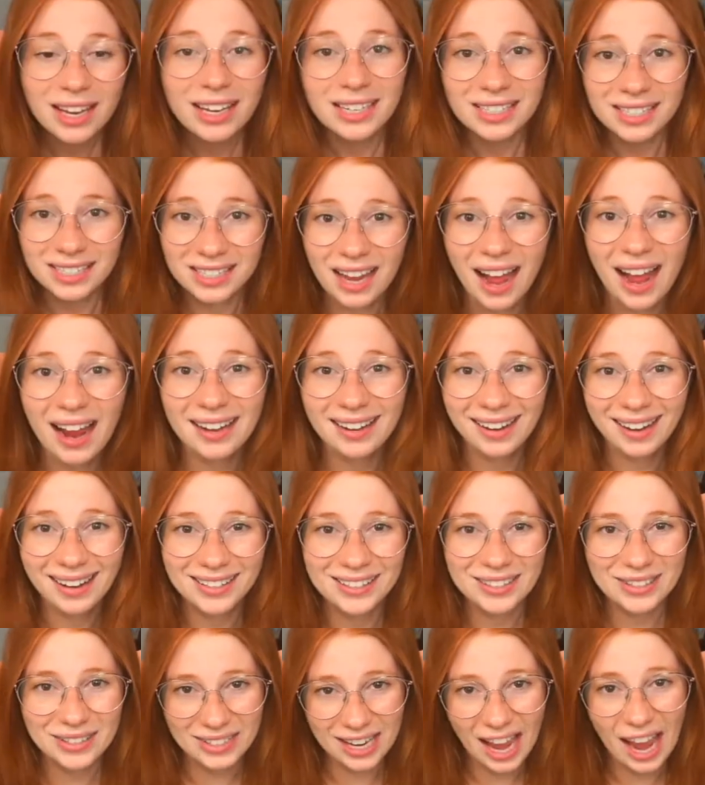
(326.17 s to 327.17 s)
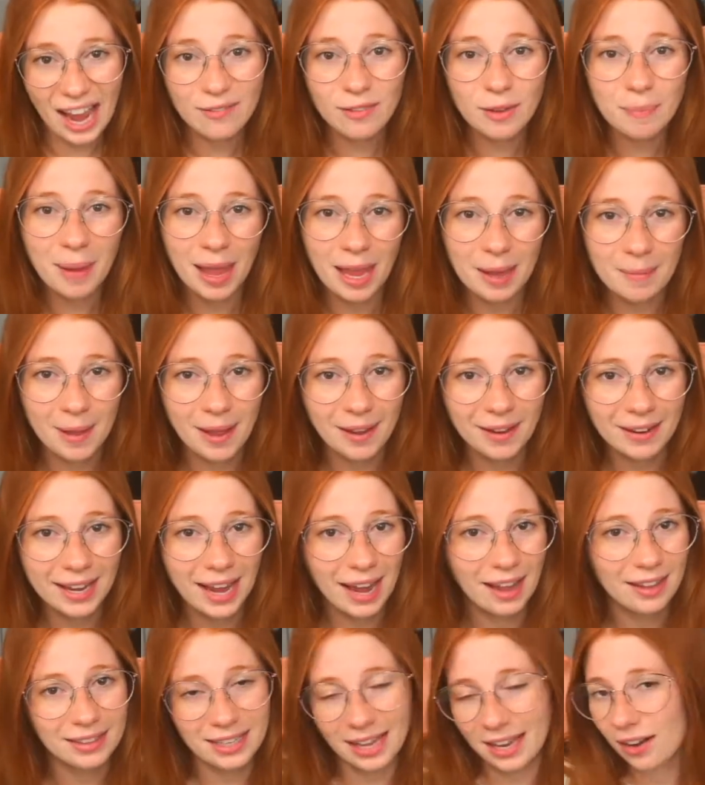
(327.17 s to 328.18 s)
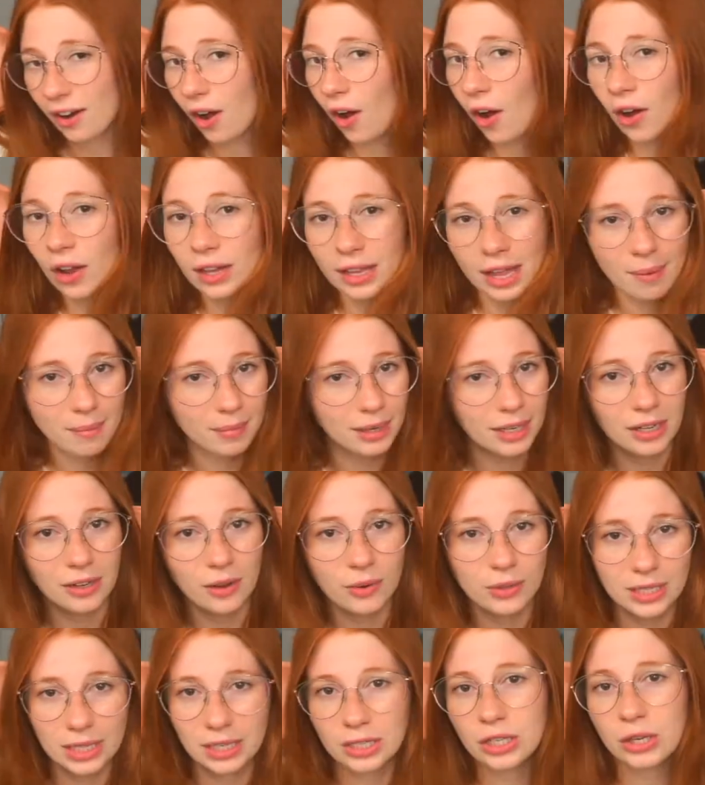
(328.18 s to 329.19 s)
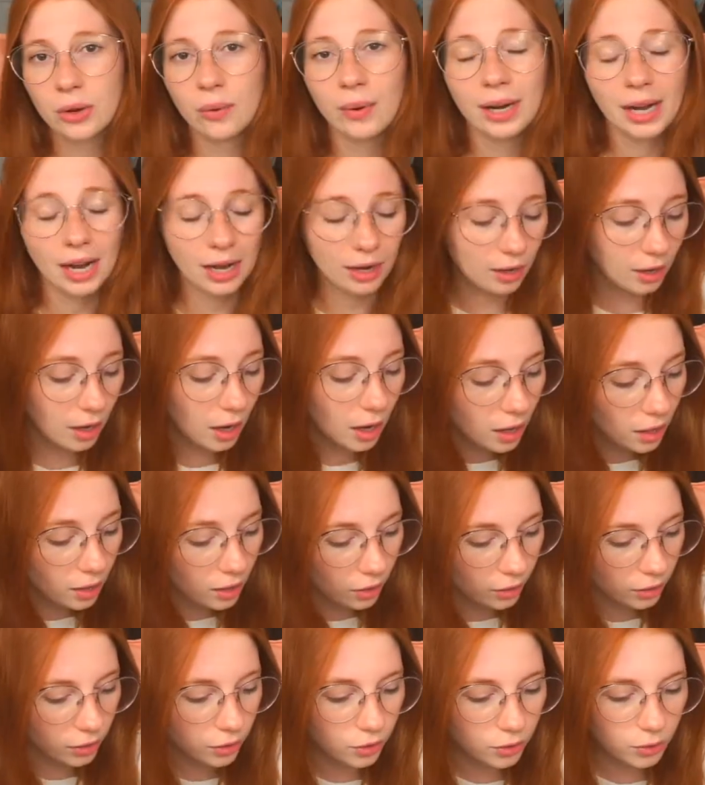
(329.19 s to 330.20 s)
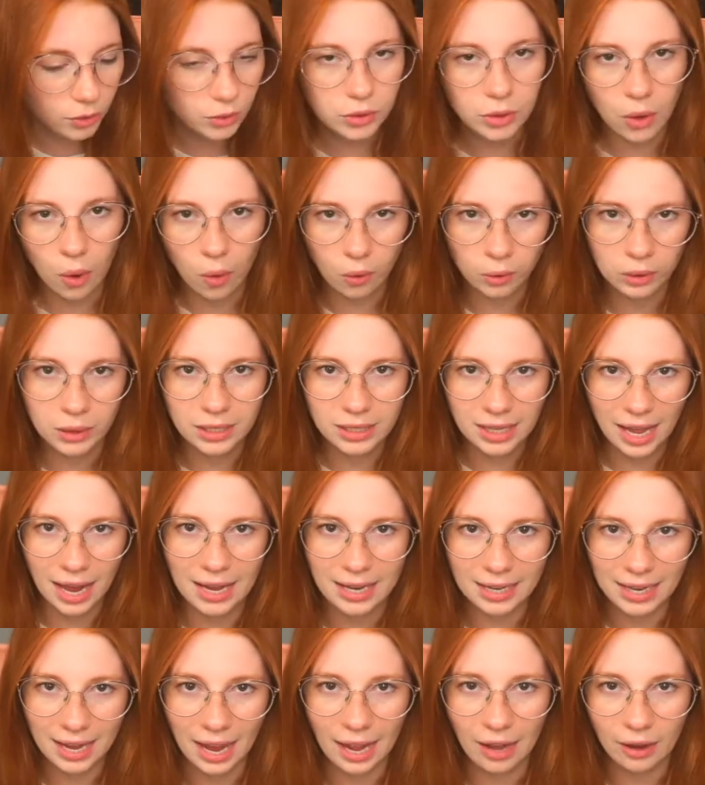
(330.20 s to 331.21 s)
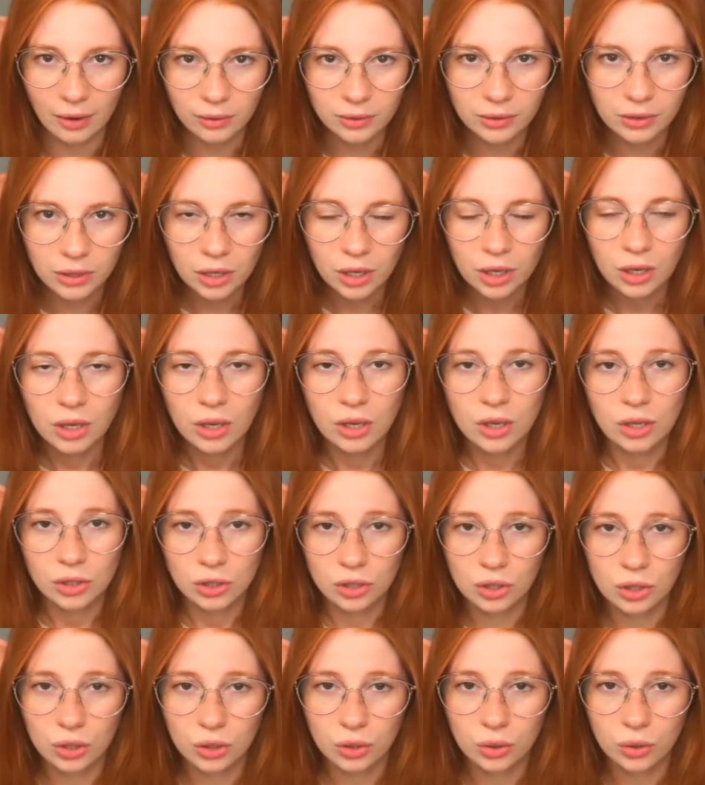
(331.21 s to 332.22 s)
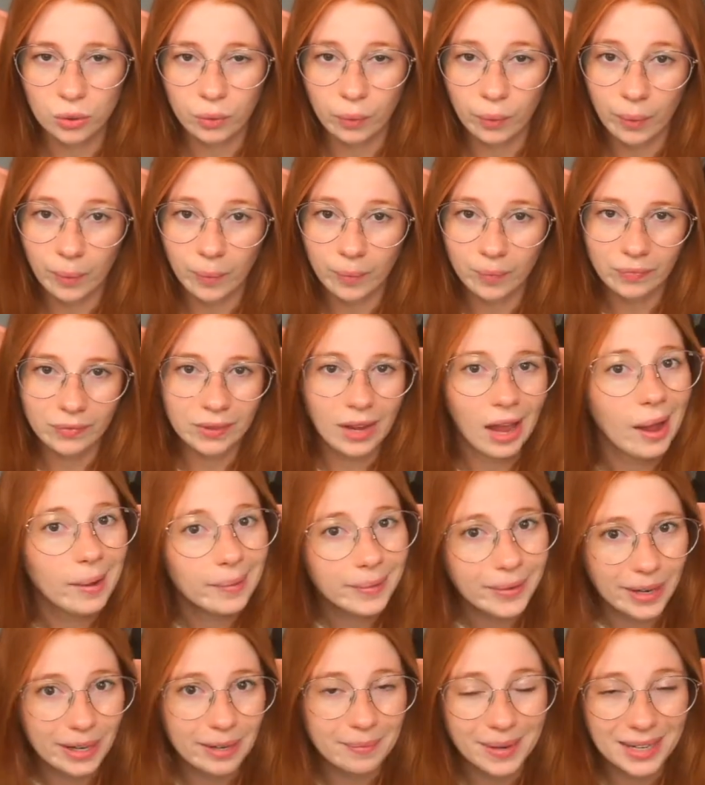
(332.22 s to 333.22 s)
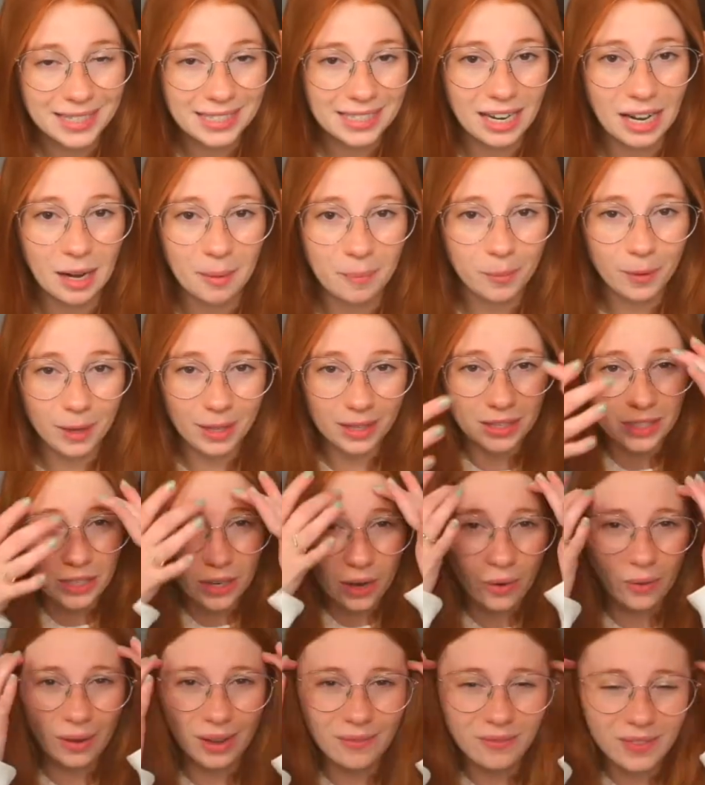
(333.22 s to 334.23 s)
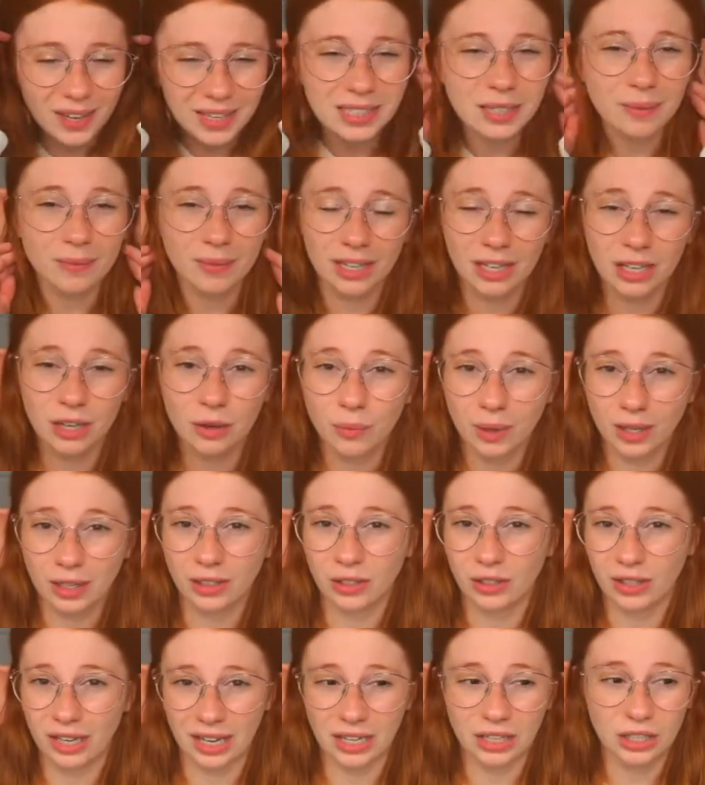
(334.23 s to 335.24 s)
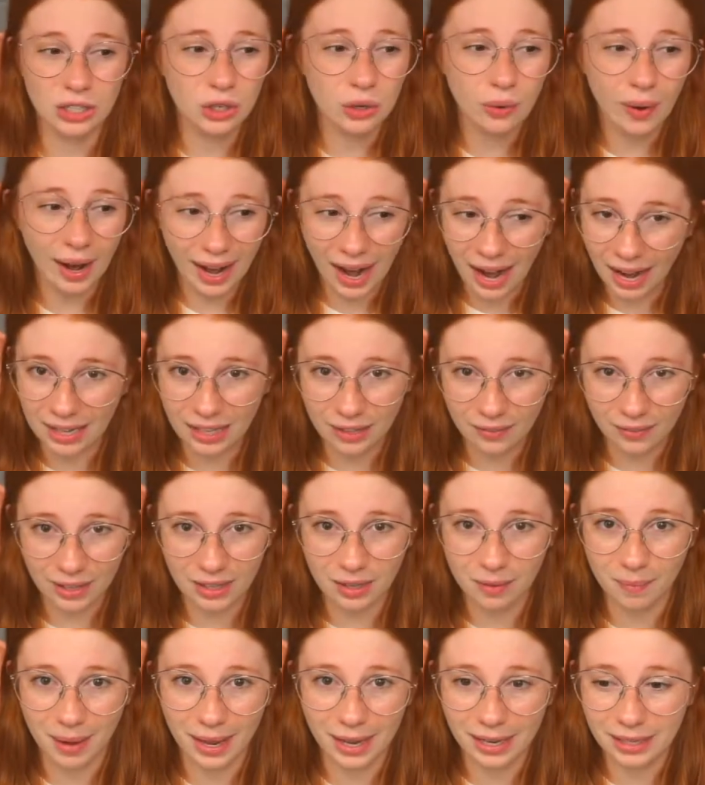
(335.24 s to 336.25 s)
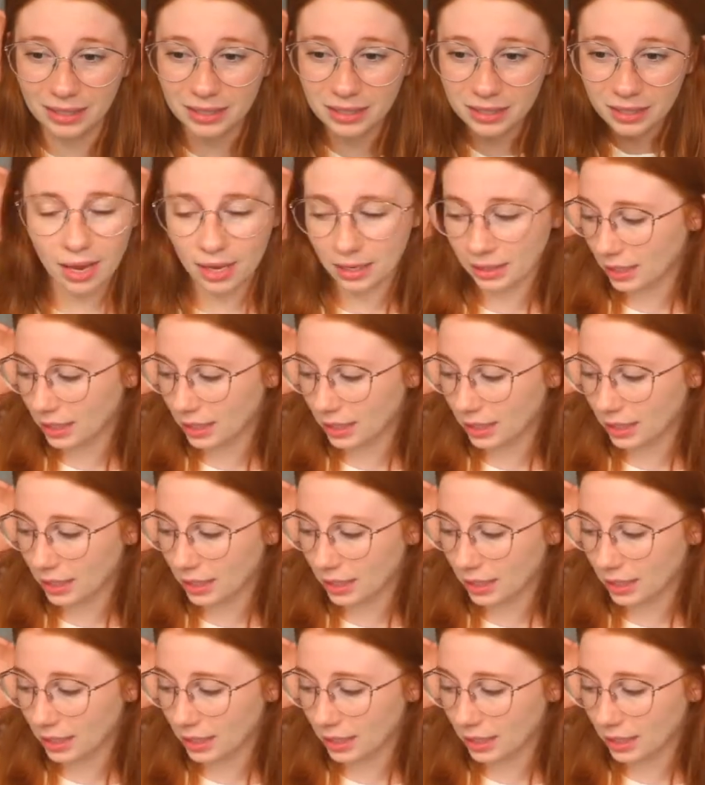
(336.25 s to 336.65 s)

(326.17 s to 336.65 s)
I have a PayPal account that all that money goes into, and I use only that account to upgrade my setup with. So if that's something you want to look into, I highly recommend.